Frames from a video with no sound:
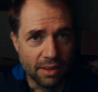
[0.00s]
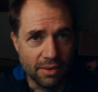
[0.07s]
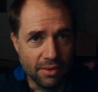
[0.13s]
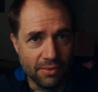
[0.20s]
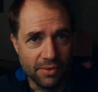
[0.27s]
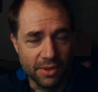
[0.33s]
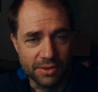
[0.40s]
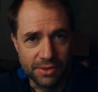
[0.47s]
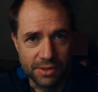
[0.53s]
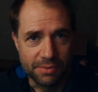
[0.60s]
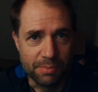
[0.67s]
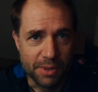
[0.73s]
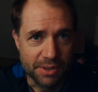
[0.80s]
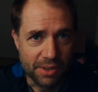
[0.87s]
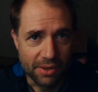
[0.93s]
there's this
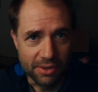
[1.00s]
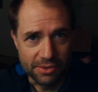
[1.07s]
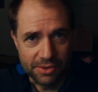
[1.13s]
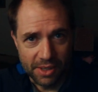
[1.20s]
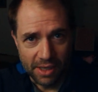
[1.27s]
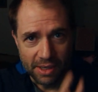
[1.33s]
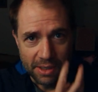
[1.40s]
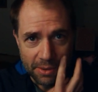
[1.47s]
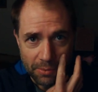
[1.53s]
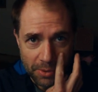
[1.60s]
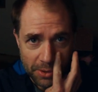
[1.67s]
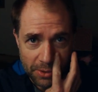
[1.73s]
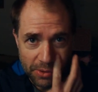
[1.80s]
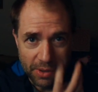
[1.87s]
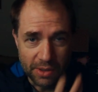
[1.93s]
misunderstanding
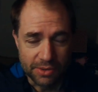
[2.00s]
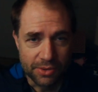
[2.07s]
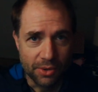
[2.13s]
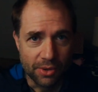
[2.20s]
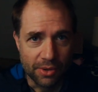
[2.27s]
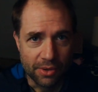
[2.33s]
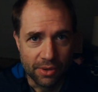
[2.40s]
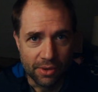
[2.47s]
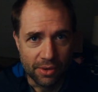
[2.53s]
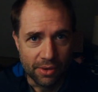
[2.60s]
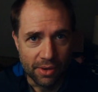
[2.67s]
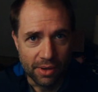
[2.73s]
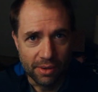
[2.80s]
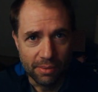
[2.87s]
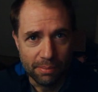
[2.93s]
with a certain
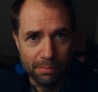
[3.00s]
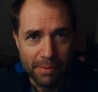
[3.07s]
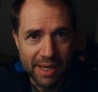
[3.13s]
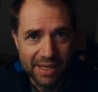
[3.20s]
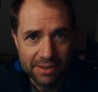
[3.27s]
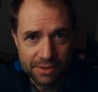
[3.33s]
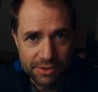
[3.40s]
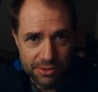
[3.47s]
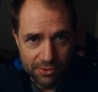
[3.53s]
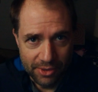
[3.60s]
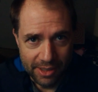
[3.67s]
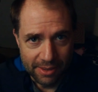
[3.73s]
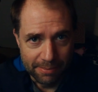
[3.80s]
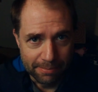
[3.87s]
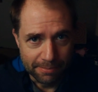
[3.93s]

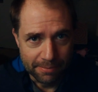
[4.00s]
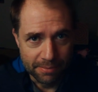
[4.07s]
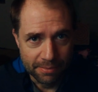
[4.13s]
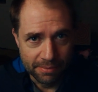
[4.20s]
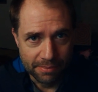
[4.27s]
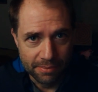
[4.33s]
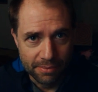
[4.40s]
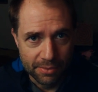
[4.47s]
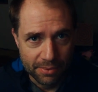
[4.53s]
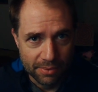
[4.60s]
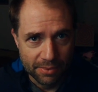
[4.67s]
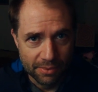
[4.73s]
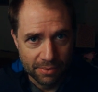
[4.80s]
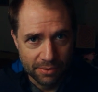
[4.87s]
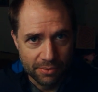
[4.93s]
mainstream
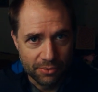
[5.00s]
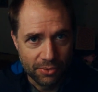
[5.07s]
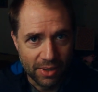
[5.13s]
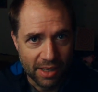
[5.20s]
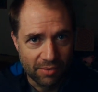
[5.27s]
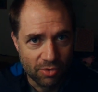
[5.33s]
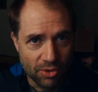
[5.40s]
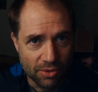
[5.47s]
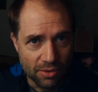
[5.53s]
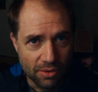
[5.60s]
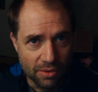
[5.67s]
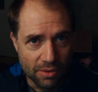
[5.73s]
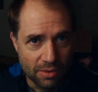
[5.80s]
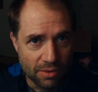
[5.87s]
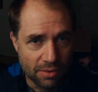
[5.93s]

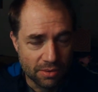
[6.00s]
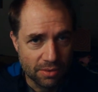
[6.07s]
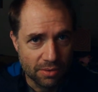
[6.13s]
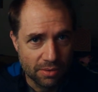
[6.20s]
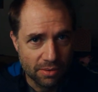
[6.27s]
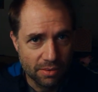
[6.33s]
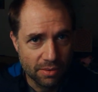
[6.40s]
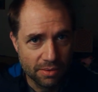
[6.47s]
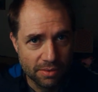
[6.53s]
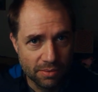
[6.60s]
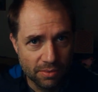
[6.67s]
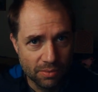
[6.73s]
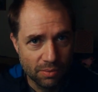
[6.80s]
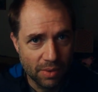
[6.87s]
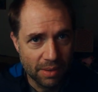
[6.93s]
travel
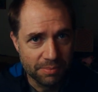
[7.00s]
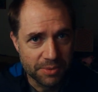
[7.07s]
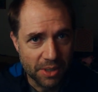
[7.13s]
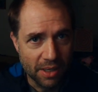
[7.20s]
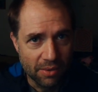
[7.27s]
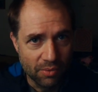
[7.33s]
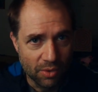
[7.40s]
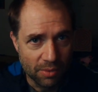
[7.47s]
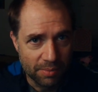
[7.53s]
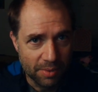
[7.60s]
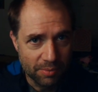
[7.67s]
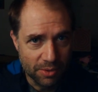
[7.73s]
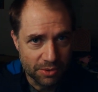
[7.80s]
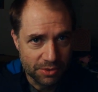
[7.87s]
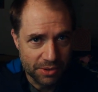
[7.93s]
website where
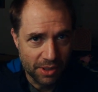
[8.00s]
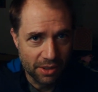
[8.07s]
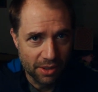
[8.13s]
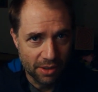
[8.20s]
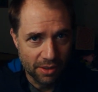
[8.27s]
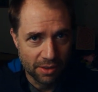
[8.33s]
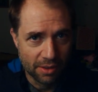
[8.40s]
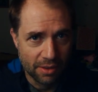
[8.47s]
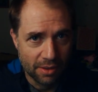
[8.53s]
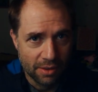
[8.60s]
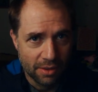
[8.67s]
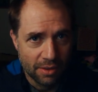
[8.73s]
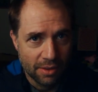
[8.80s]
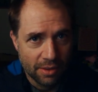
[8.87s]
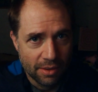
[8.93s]
people share
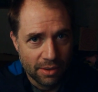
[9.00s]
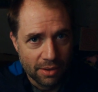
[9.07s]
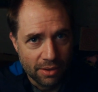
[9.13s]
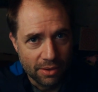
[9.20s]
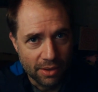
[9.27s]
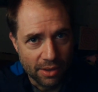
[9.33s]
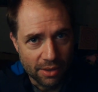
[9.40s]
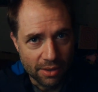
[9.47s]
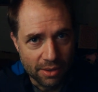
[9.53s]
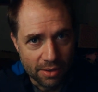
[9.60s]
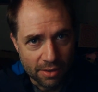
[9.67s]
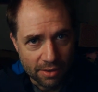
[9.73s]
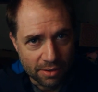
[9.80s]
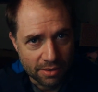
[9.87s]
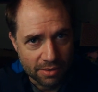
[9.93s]

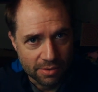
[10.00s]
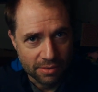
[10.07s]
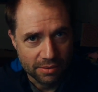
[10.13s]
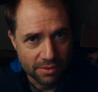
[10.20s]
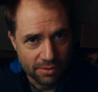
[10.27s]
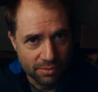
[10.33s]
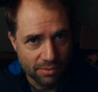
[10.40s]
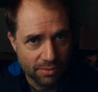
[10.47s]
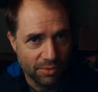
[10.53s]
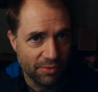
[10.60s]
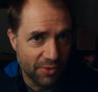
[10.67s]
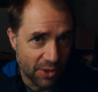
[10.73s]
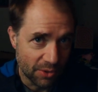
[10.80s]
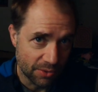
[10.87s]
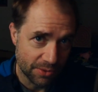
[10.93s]
their
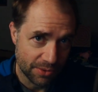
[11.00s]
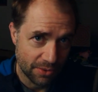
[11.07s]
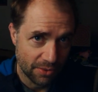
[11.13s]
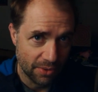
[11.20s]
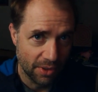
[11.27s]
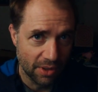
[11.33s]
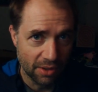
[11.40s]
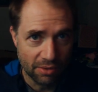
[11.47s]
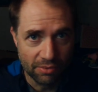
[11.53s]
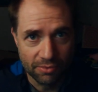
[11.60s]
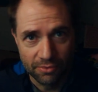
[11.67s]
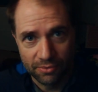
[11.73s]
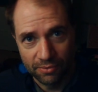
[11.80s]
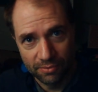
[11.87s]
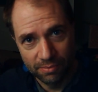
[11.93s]
reviews of
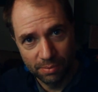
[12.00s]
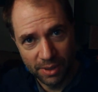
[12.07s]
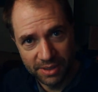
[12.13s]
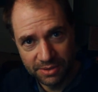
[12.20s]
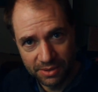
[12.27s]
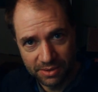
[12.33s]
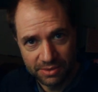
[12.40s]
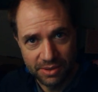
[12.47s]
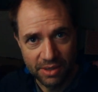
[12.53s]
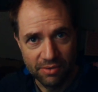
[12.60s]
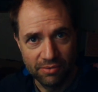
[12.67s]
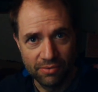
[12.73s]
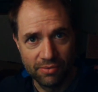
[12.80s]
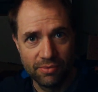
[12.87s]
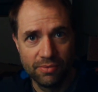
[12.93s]
places they've
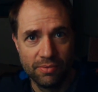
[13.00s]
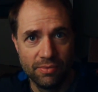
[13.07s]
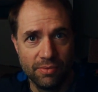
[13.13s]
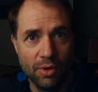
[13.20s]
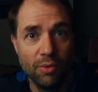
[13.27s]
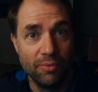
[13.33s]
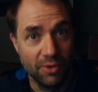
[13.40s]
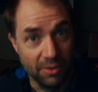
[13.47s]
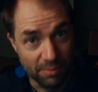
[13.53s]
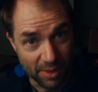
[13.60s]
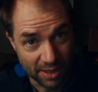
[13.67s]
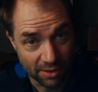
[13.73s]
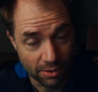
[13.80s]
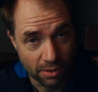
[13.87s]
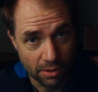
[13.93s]
hopefully been.